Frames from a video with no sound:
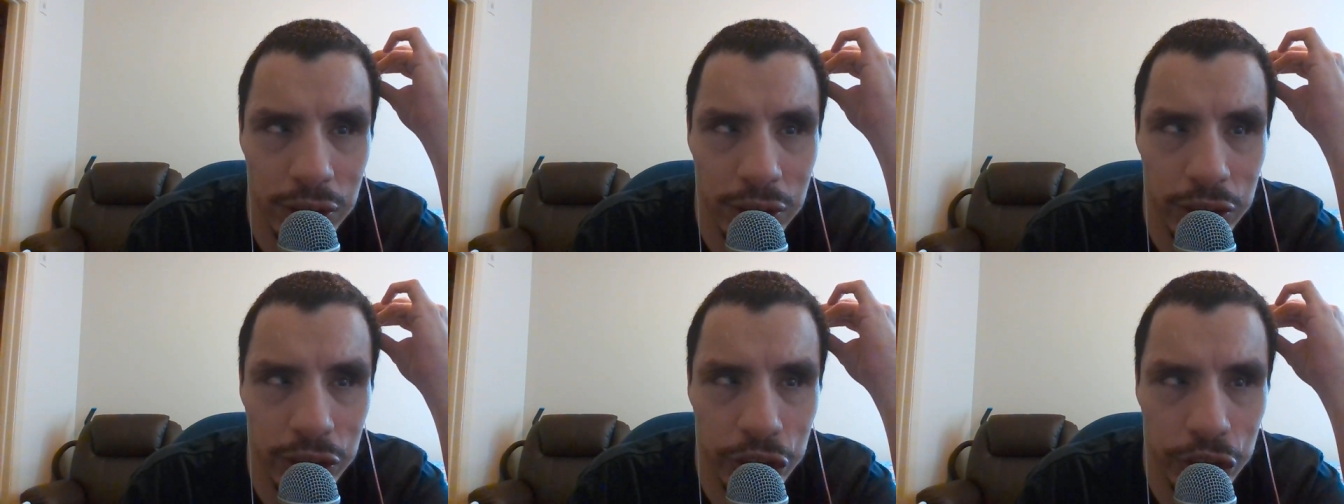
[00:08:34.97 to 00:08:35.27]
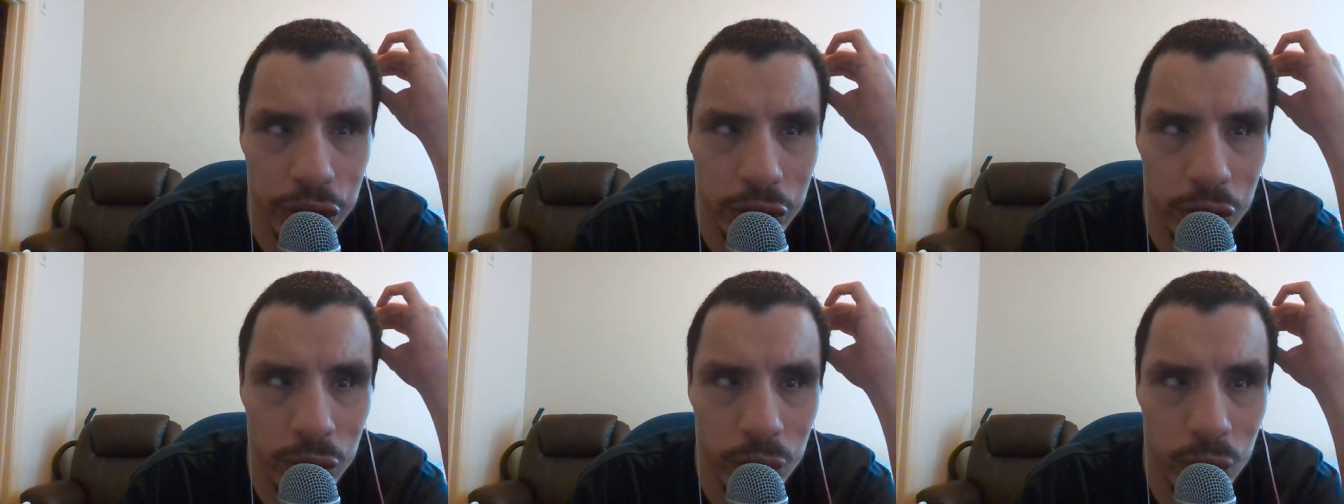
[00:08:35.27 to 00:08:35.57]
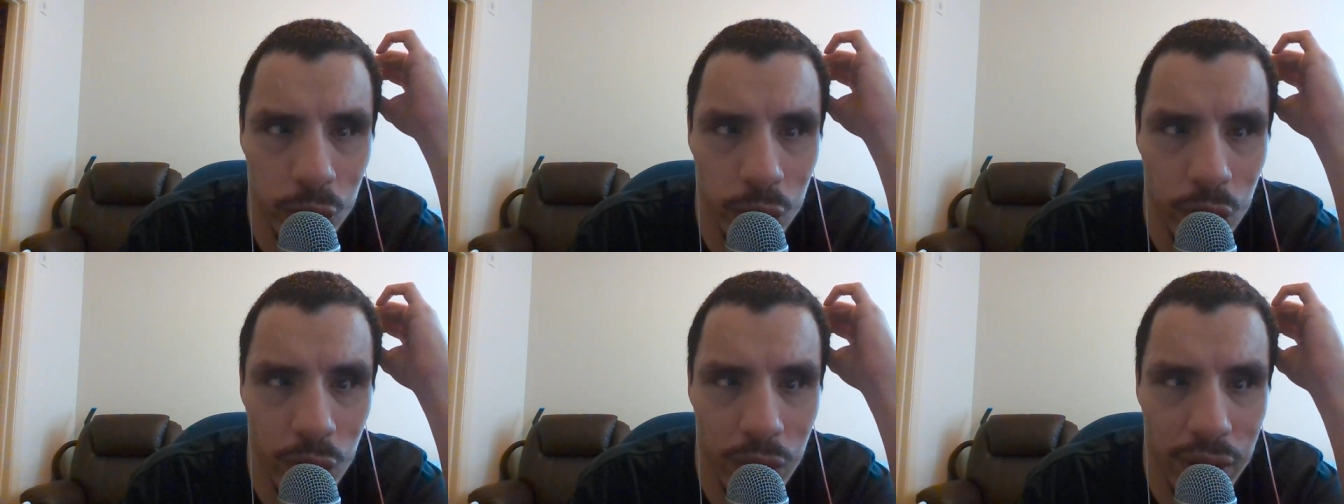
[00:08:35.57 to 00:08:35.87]

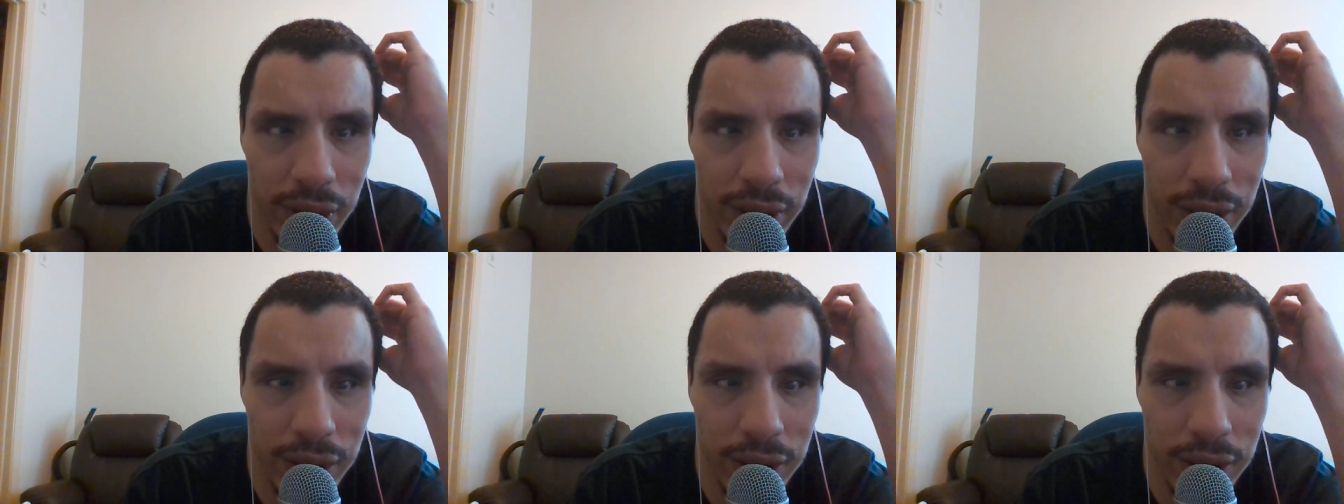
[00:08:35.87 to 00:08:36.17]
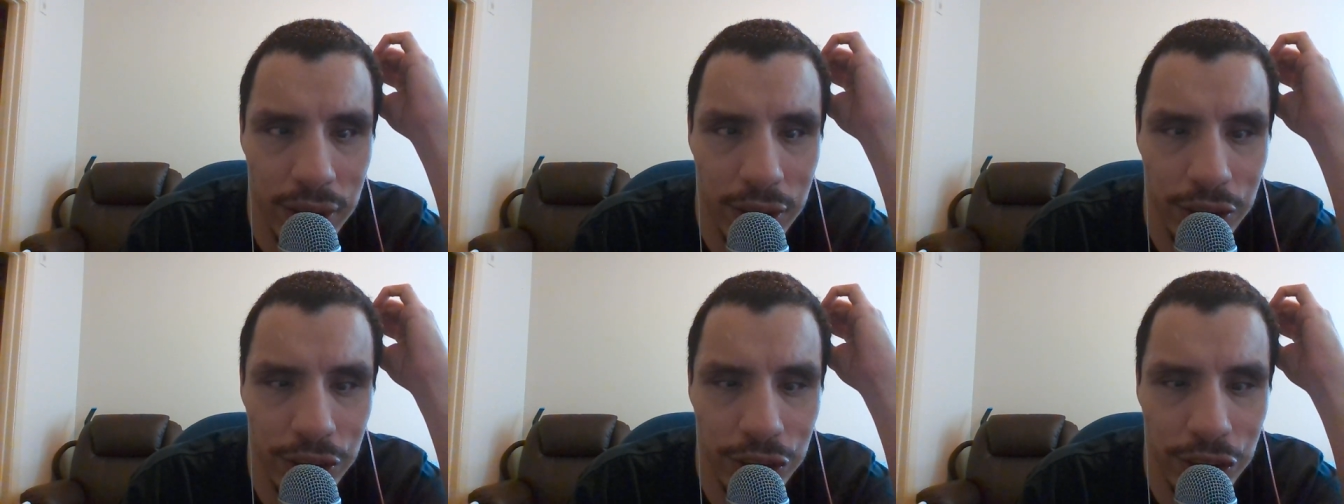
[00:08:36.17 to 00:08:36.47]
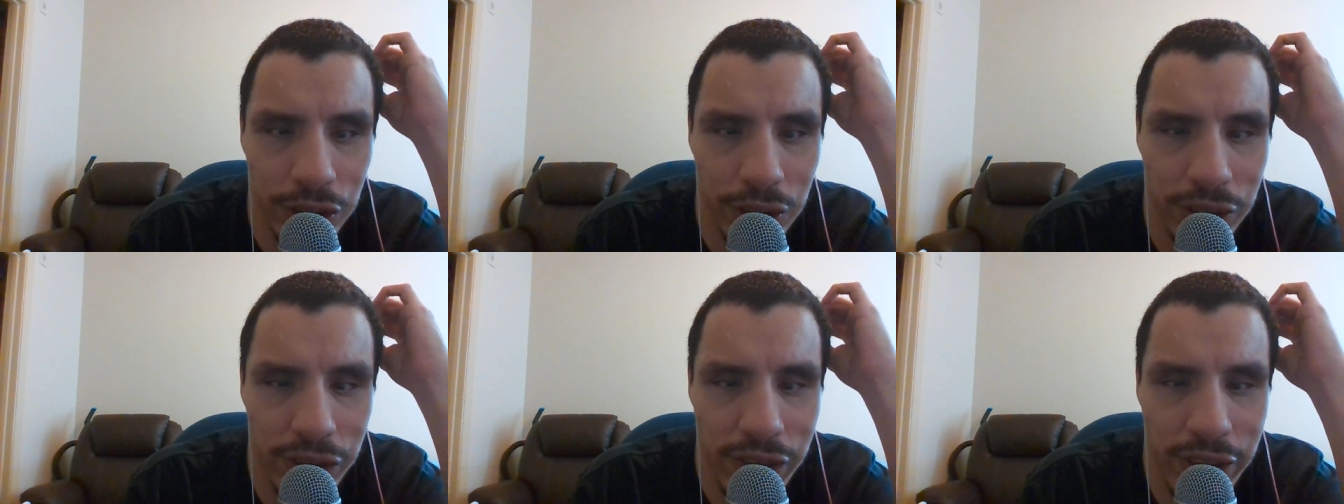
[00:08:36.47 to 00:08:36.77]
So
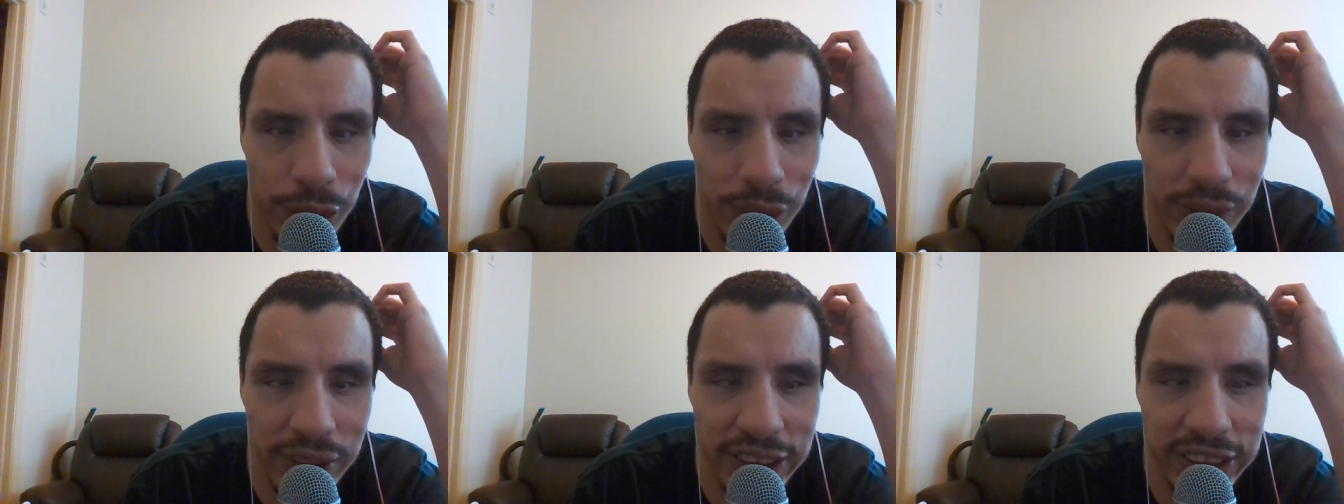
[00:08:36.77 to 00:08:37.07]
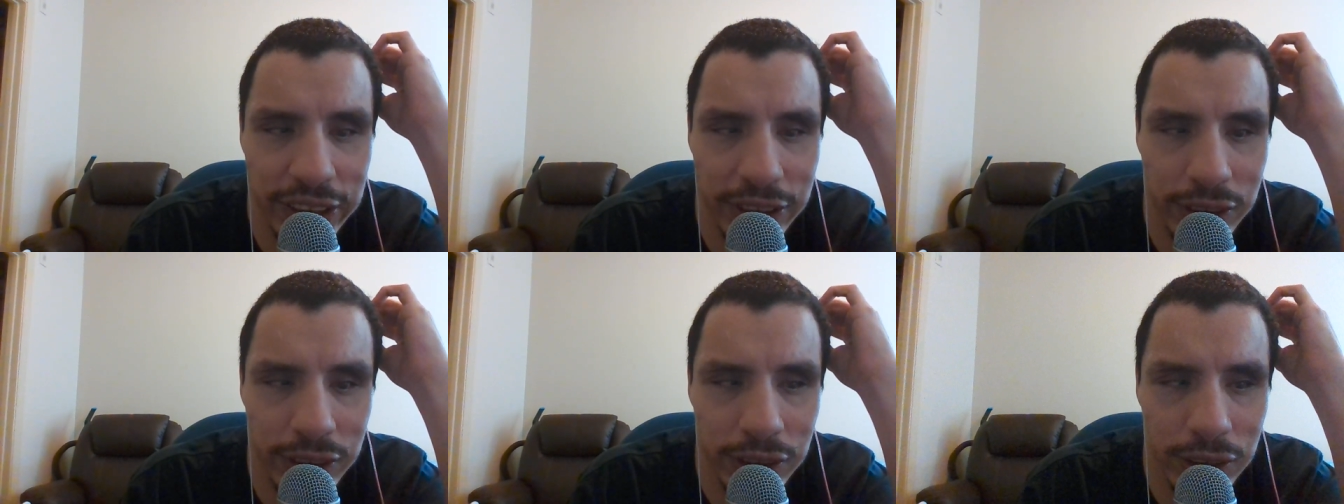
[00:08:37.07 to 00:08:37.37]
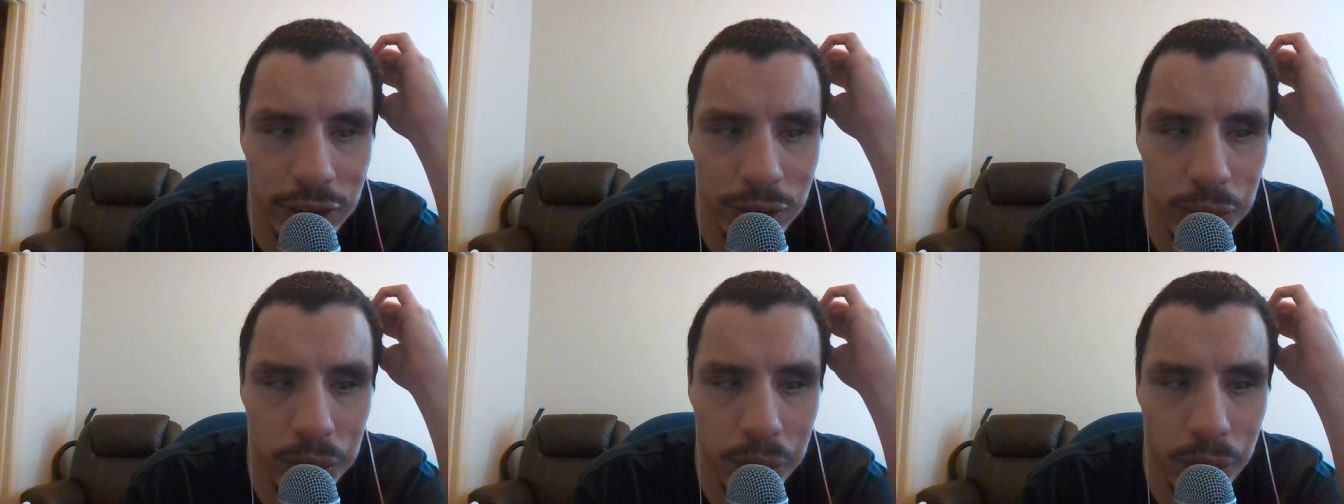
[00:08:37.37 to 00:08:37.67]
there is
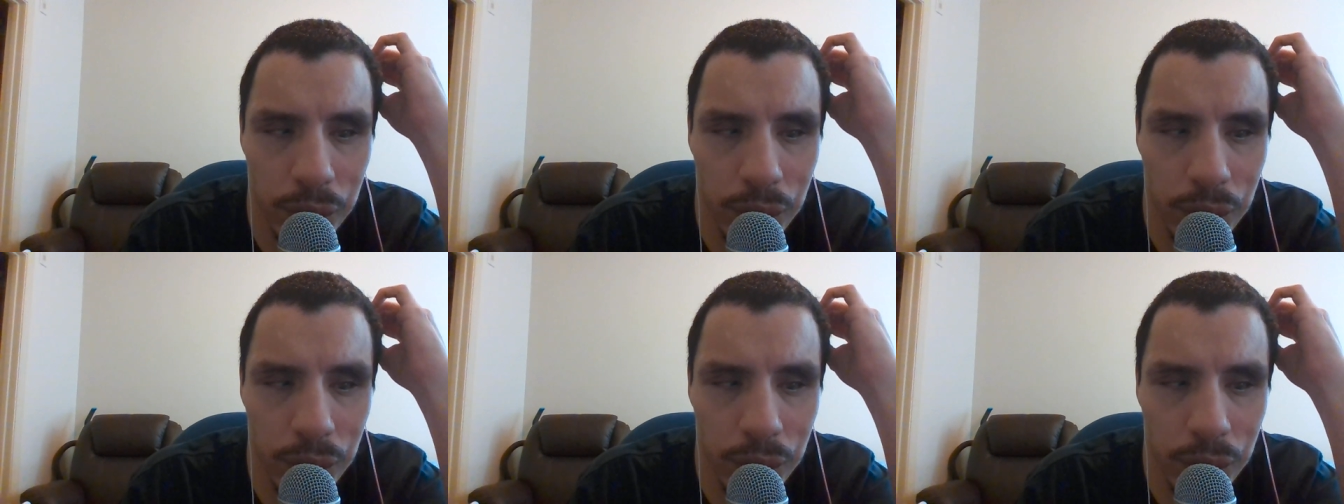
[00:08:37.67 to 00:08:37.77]
a